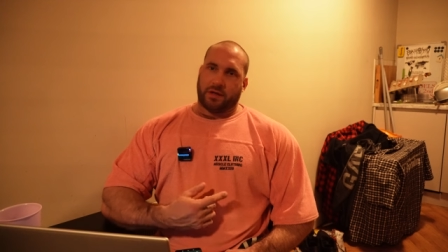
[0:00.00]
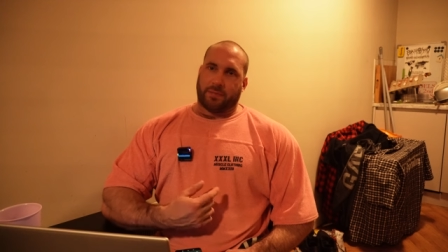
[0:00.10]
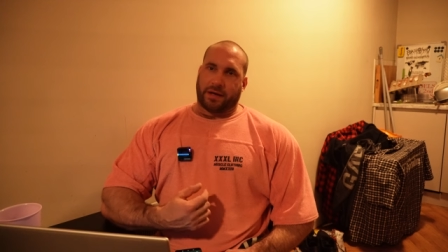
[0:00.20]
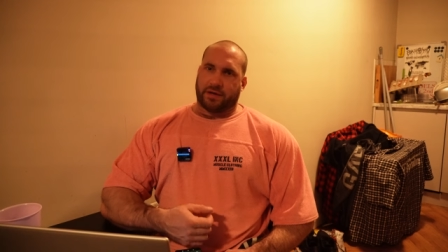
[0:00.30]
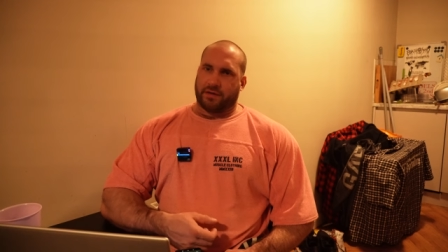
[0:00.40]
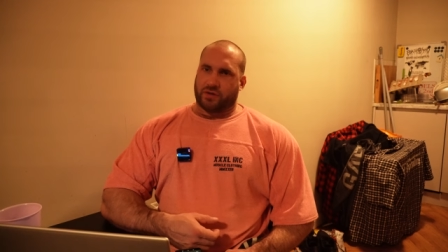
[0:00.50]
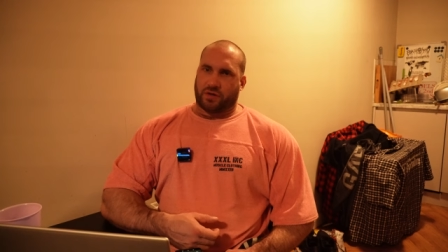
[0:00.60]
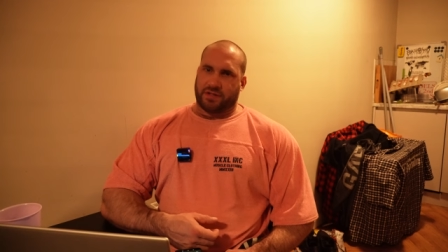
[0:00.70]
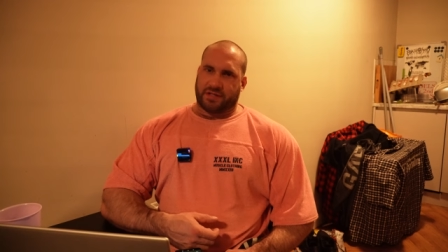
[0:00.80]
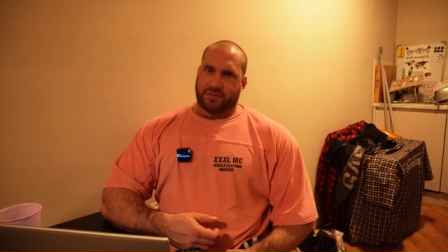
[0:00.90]
the back of your
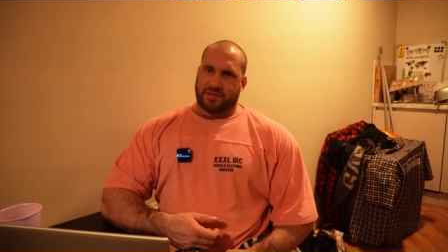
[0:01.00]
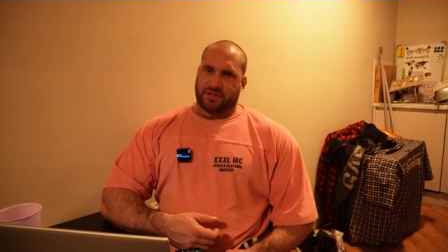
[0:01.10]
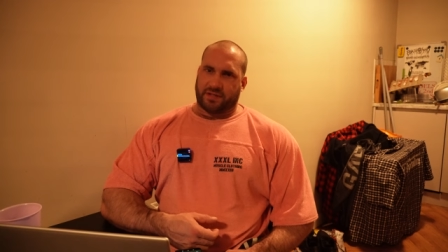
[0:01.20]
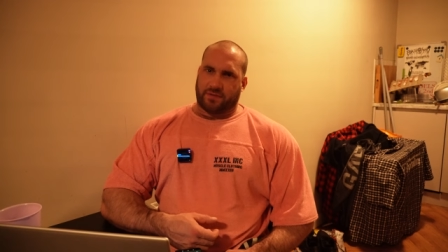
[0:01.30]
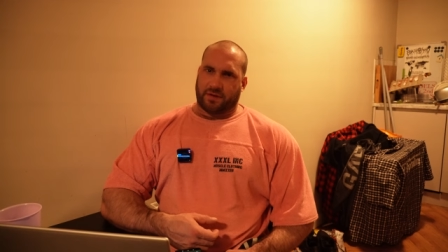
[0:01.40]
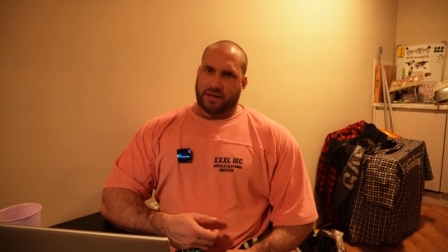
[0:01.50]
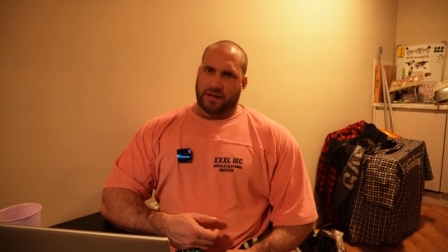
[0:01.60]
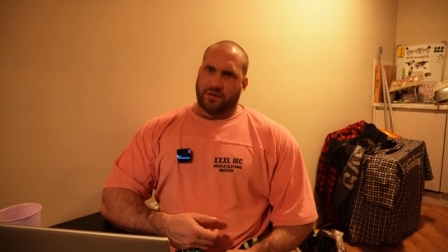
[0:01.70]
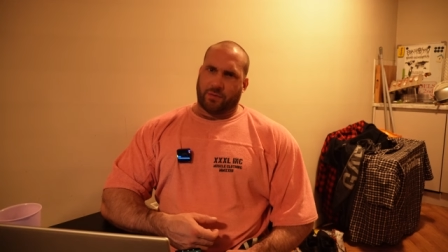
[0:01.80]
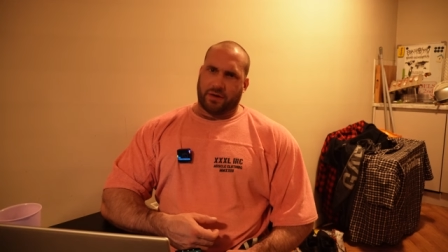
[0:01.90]
triceps and stuff like that.
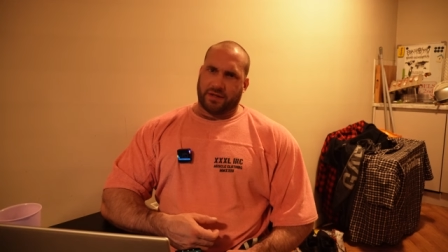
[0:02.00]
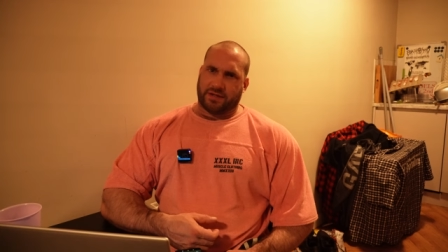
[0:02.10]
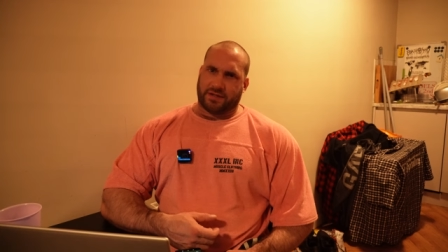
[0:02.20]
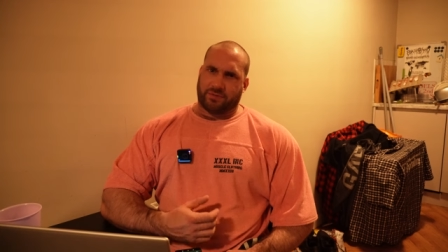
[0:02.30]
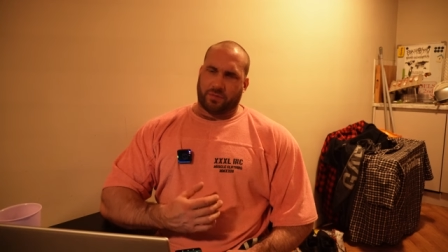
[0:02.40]
Otherwise,